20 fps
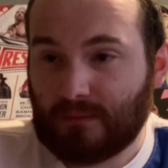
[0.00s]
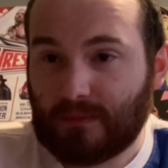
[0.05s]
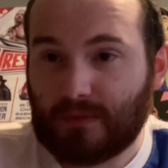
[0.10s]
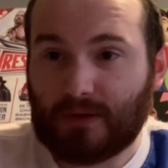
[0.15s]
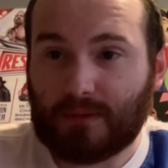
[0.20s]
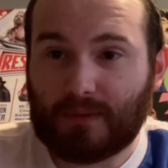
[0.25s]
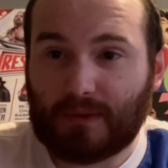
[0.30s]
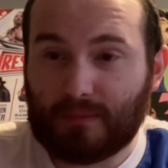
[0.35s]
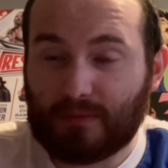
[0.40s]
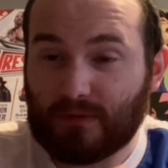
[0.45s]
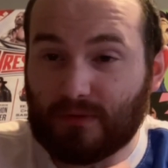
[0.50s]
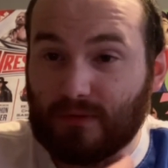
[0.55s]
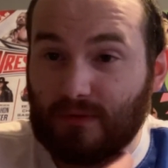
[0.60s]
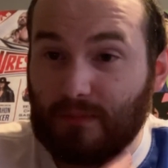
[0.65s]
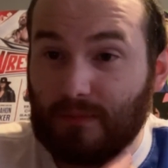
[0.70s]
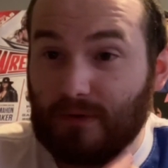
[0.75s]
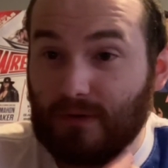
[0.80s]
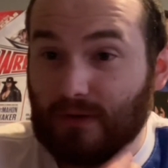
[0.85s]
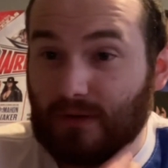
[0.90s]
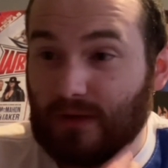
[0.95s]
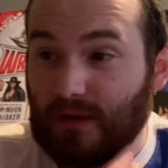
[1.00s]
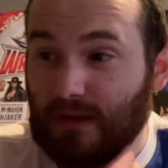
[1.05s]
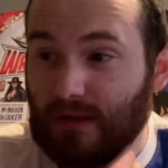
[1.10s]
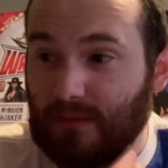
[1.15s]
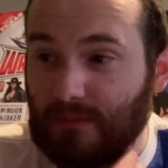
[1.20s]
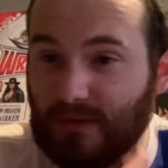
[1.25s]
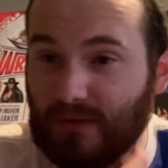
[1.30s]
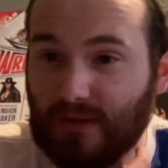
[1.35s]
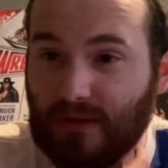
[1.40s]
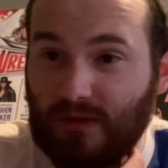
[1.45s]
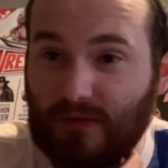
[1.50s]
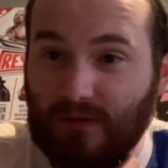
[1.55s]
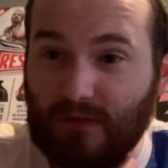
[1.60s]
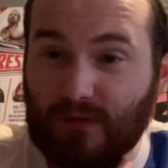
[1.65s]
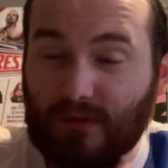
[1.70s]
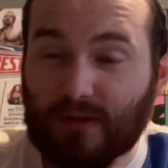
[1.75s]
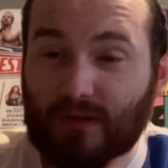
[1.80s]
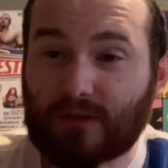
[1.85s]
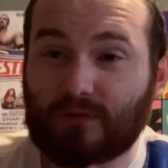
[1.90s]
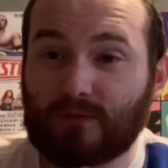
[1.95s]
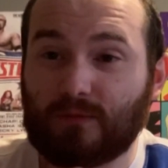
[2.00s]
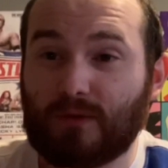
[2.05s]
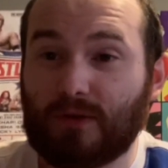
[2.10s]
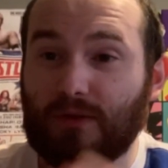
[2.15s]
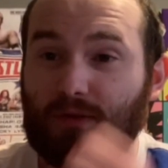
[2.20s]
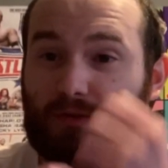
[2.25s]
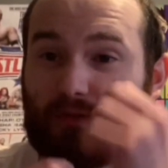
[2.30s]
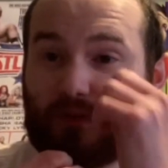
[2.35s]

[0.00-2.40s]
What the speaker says: my brother-in-law Mark and my nieces there as well.